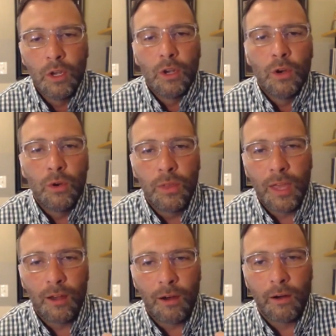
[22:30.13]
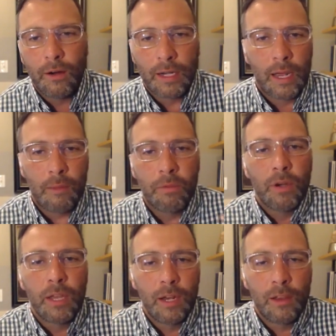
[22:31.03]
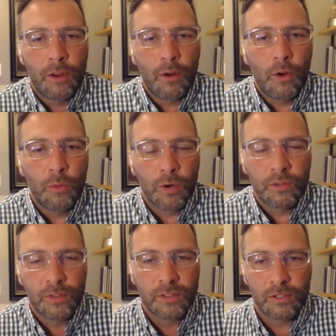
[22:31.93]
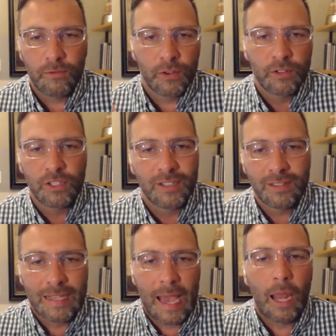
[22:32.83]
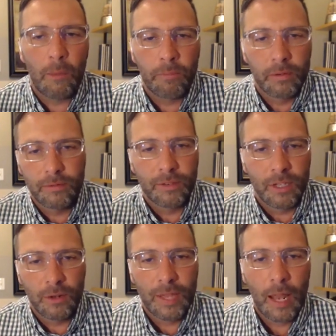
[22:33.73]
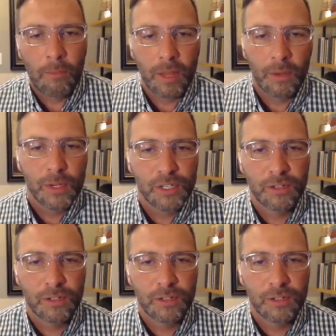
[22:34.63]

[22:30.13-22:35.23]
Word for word: who they are and kind of putting it in their own words versus, versus just Gallup you know Gallup language?